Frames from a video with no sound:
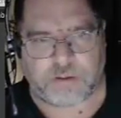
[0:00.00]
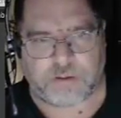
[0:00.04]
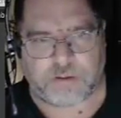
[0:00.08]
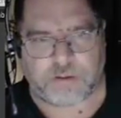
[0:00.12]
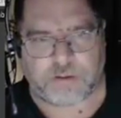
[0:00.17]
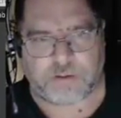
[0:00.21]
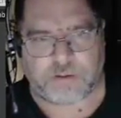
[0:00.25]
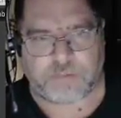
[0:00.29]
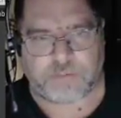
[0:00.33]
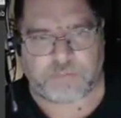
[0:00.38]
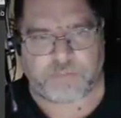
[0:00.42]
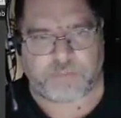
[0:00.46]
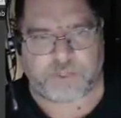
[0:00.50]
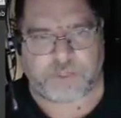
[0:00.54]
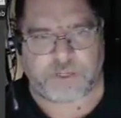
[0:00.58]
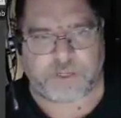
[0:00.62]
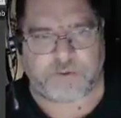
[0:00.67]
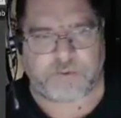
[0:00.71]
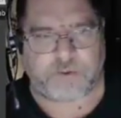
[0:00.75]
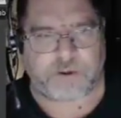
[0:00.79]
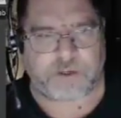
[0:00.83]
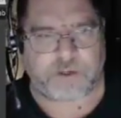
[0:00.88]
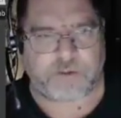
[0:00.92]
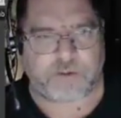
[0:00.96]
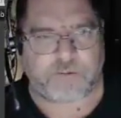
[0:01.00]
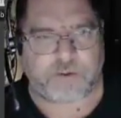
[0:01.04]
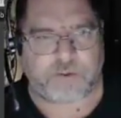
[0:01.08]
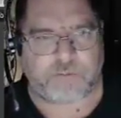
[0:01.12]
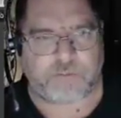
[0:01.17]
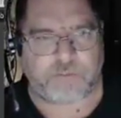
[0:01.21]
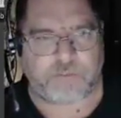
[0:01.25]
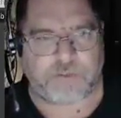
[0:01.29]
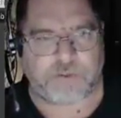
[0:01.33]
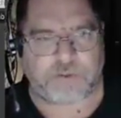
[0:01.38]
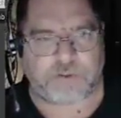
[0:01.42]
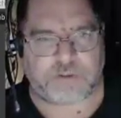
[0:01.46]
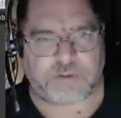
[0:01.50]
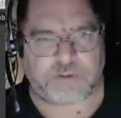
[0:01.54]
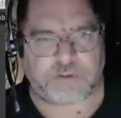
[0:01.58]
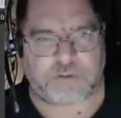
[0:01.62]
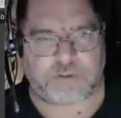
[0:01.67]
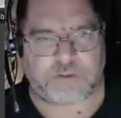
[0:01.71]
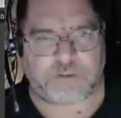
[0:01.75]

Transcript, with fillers: Some playground equipment,